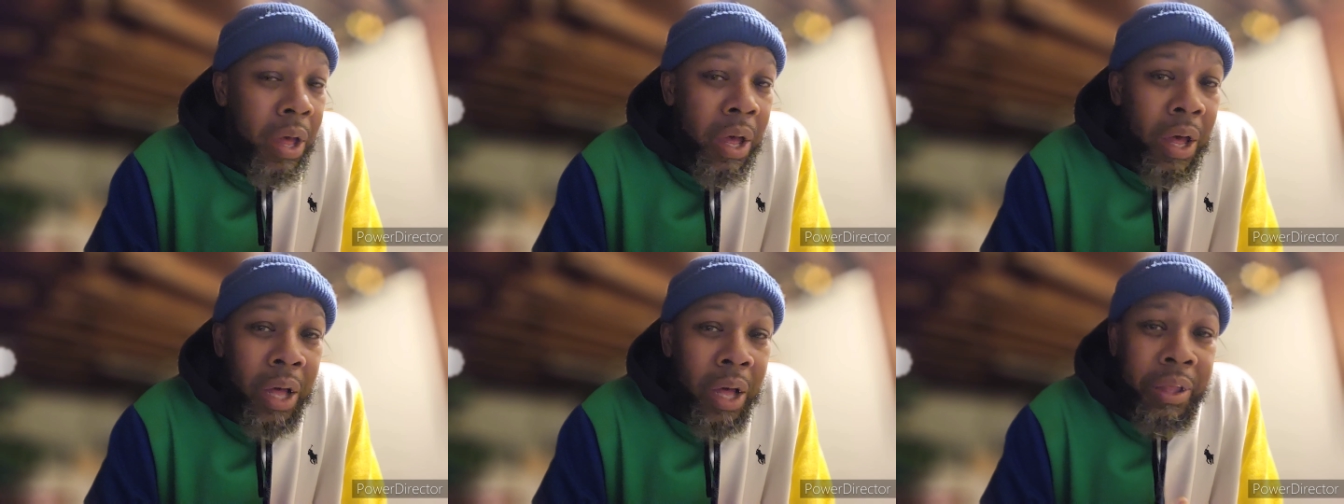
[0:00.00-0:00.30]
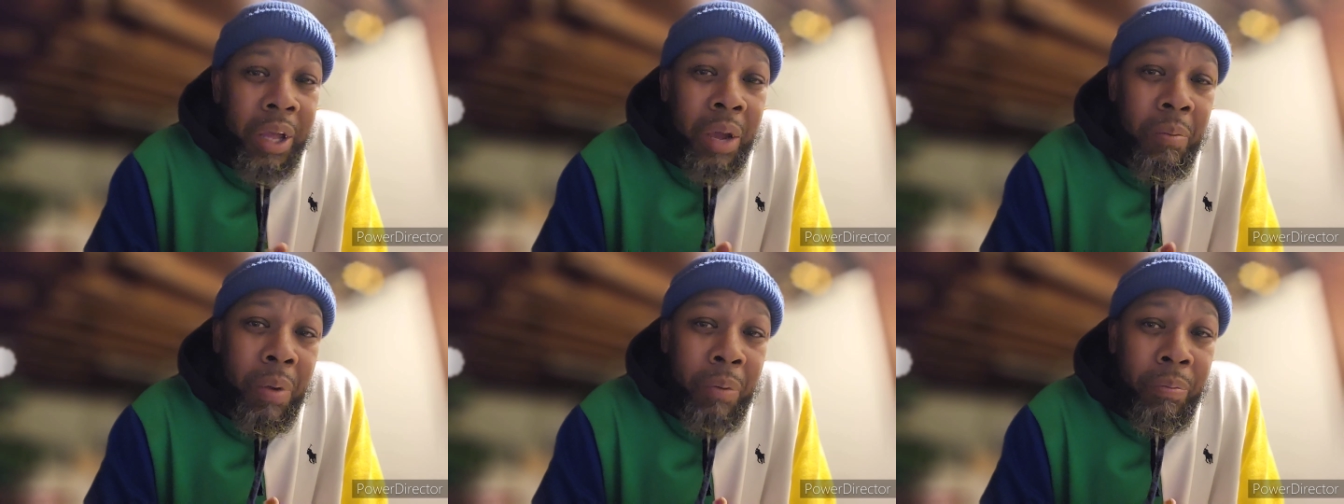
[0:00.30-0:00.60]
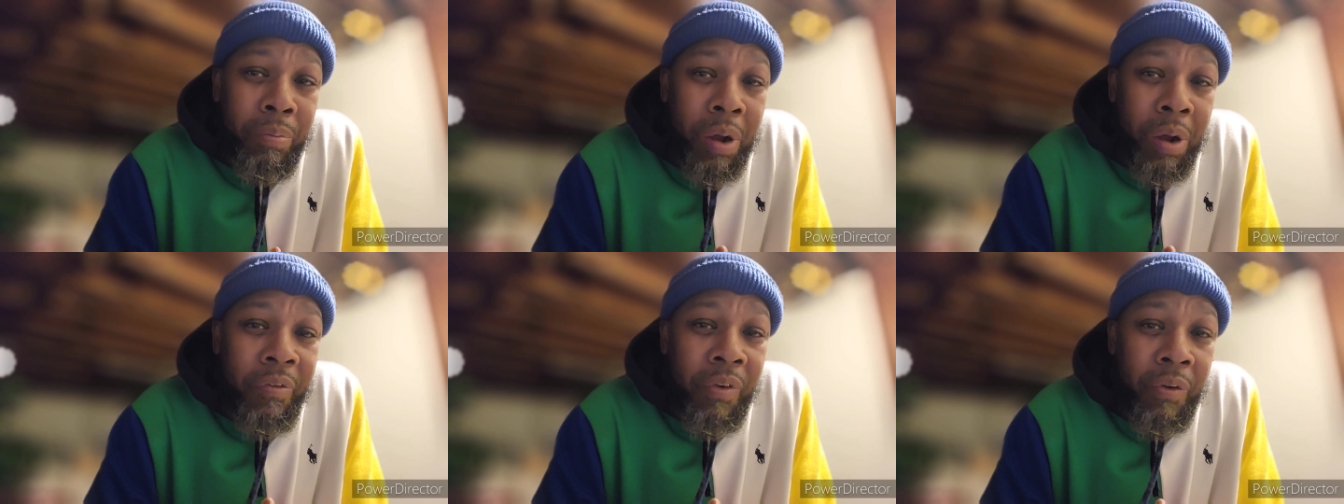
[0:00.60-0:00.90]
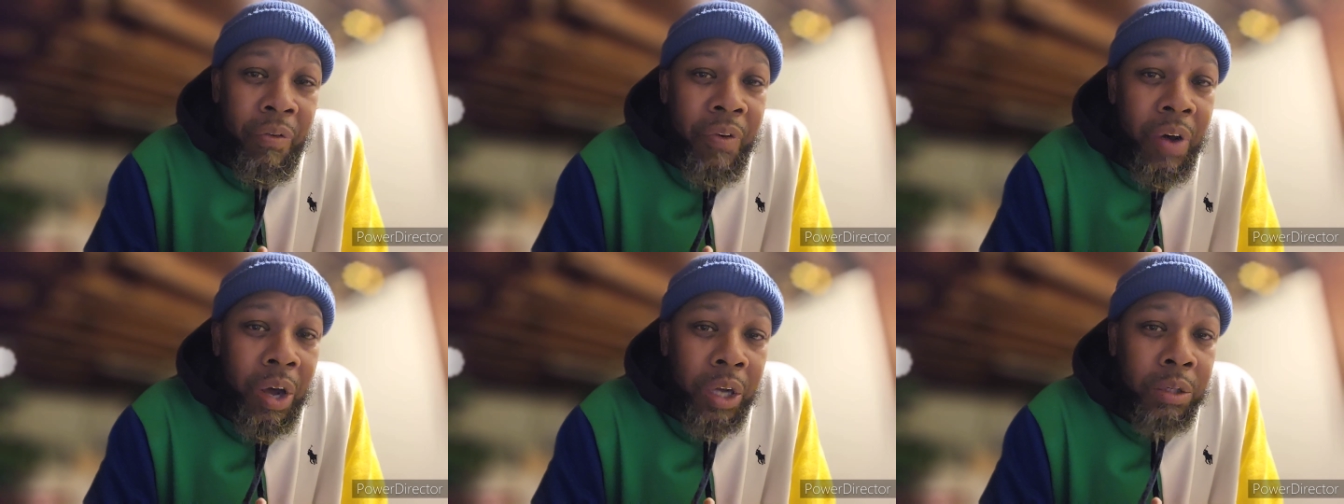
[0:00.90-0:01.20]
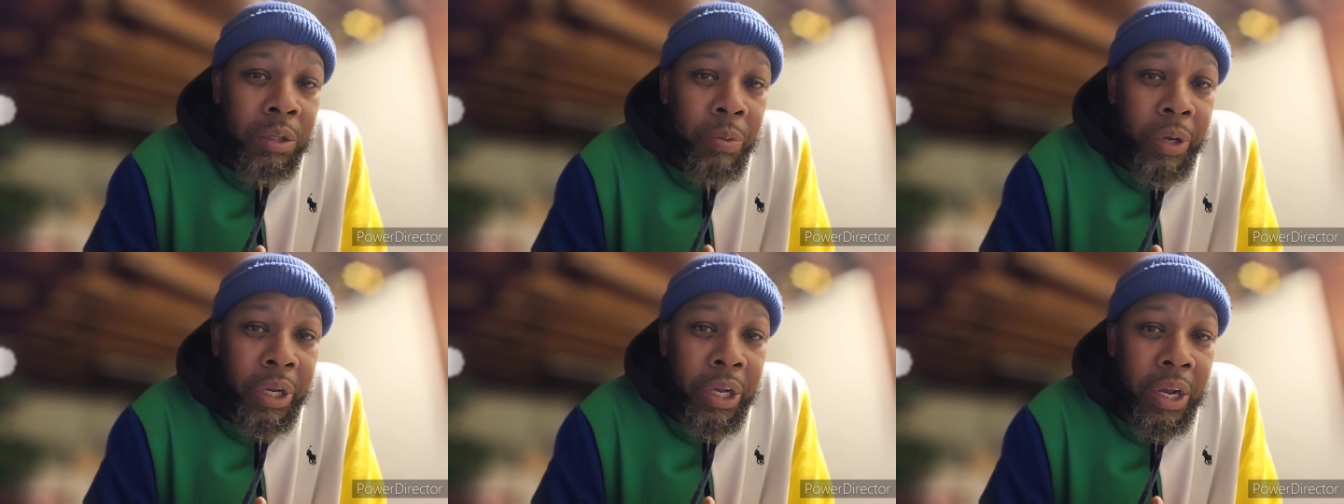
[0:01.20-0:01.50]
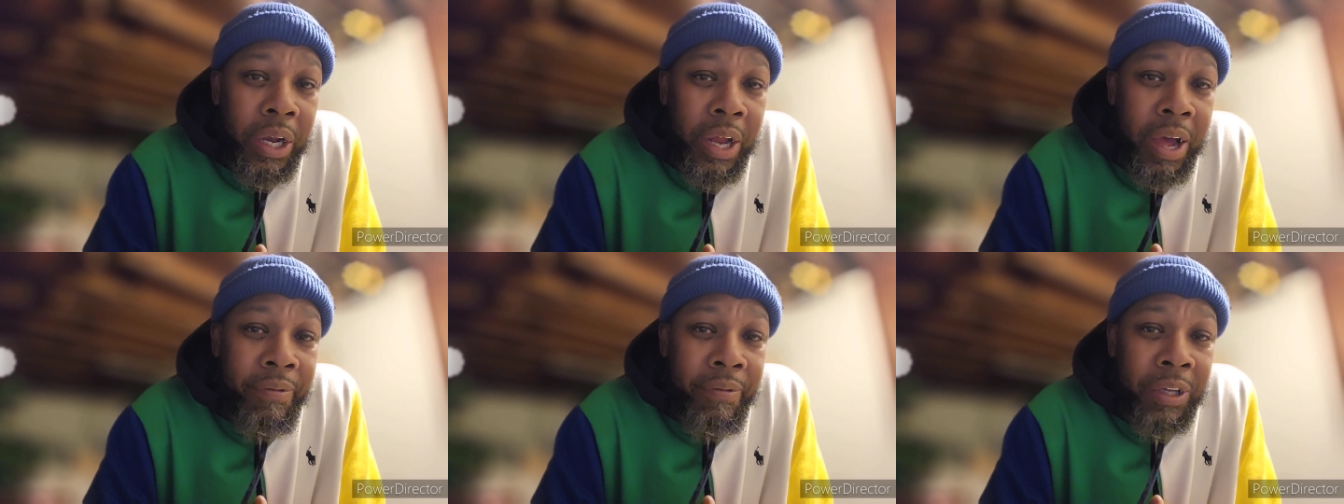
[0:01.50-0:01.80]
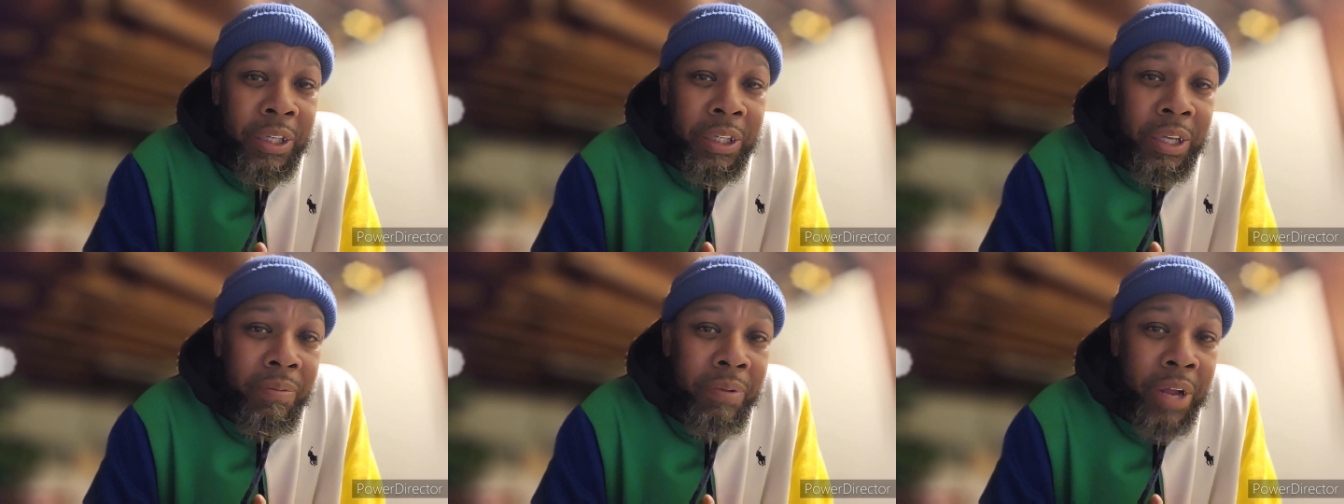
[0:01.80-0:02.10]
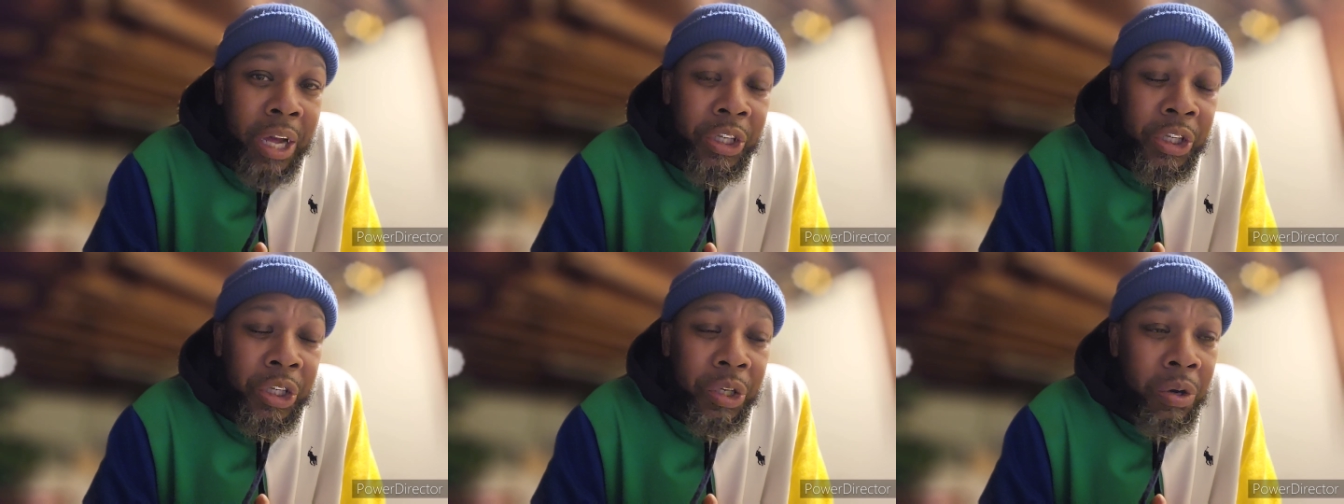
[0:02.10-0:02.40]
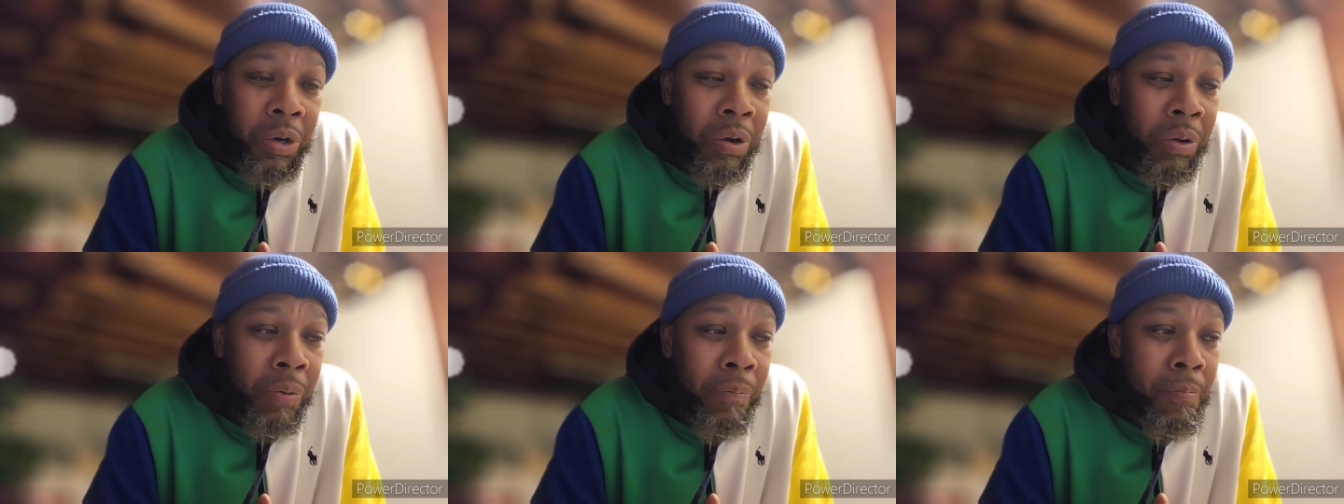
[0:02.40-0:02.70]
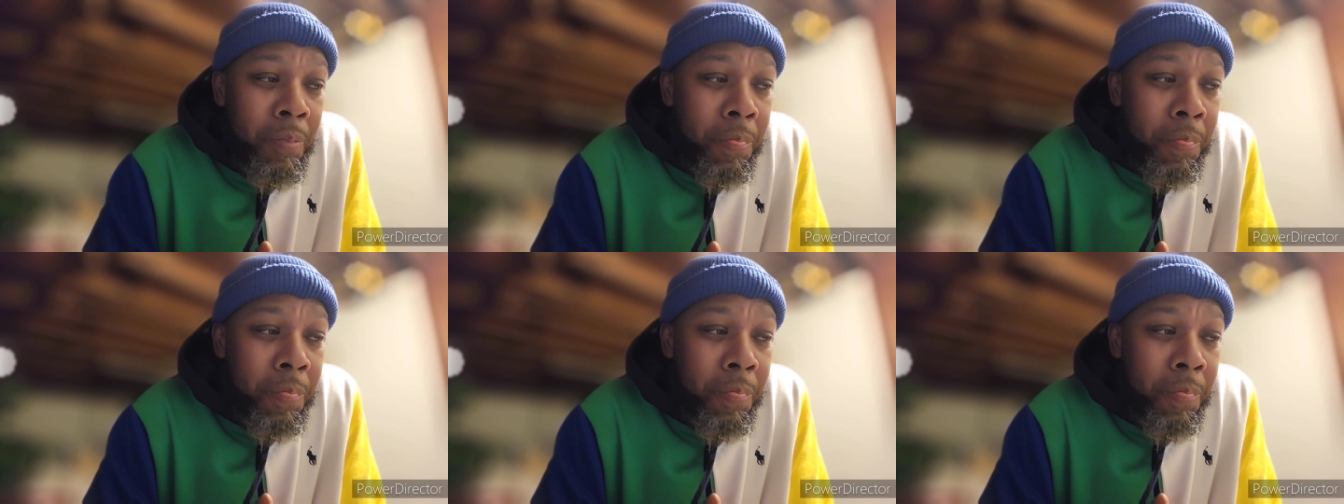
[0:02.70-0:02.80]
I think my brother fucks with 11s. I'm not sure.